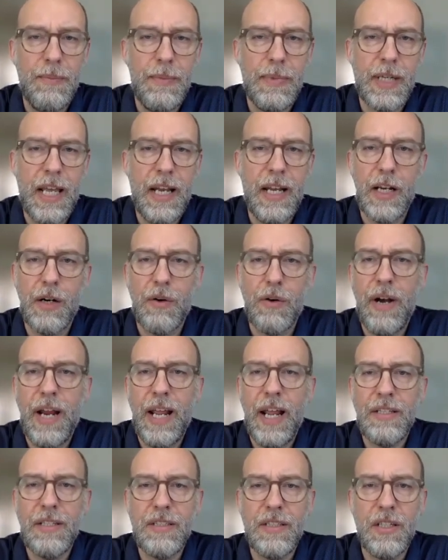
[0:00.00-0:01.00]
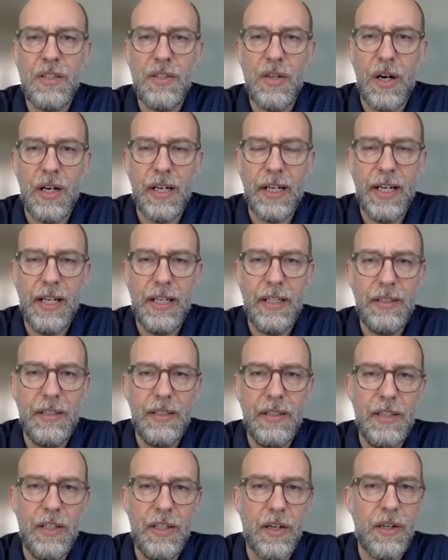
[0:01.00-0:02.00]
getting grants to target
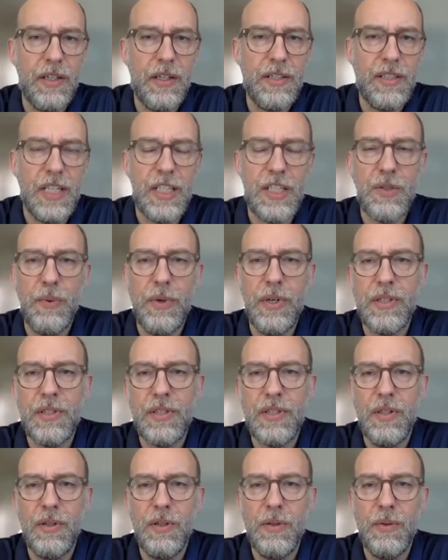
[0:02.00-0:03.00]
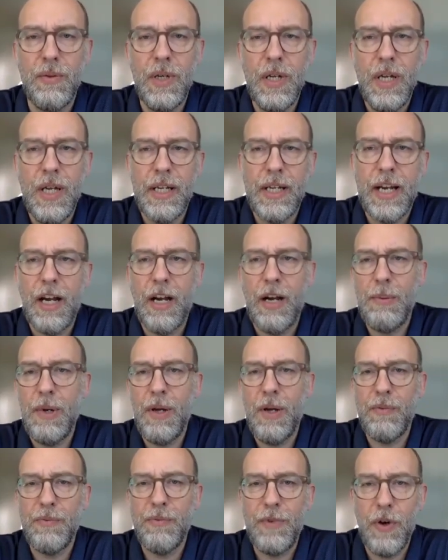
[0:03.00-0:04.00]
your constituents who care
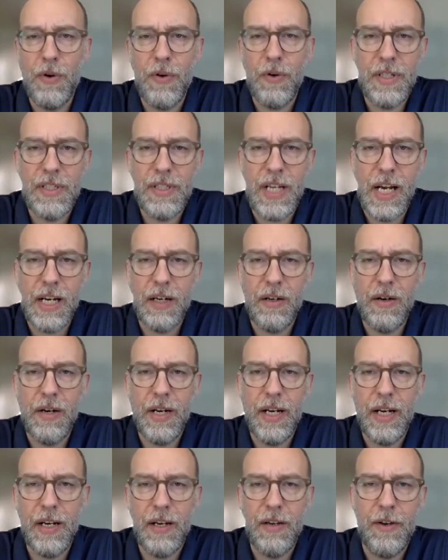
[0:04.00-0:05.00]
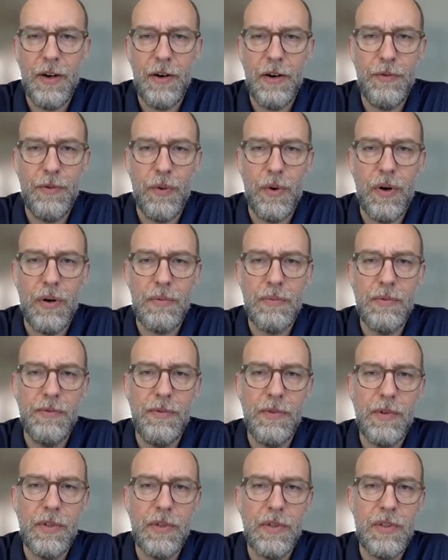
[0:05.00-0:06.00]
about voter integrity and are therefore
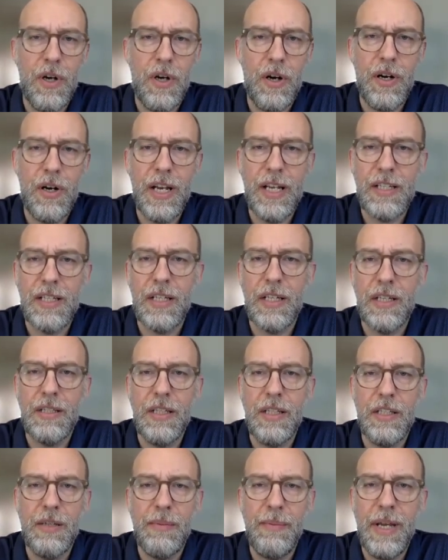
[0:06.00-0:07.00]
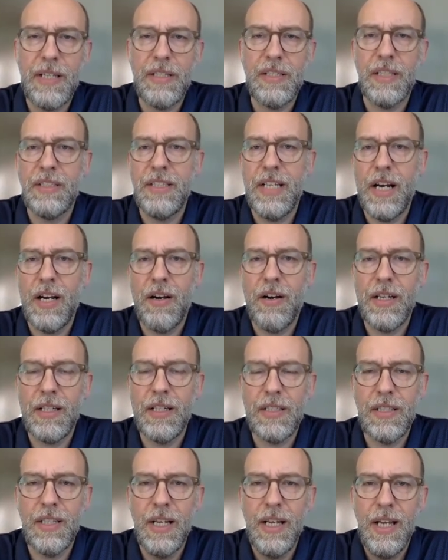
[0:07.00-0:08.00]
tarred as a domestic
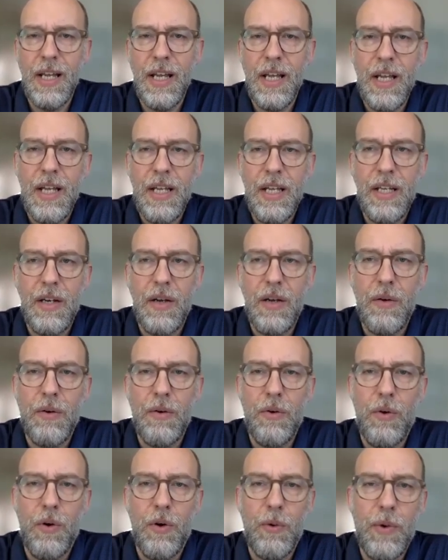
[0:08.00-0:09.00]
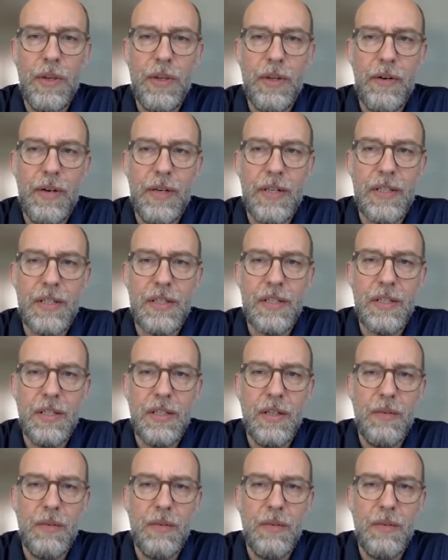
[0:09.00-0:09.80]
terrorist, or whether it's,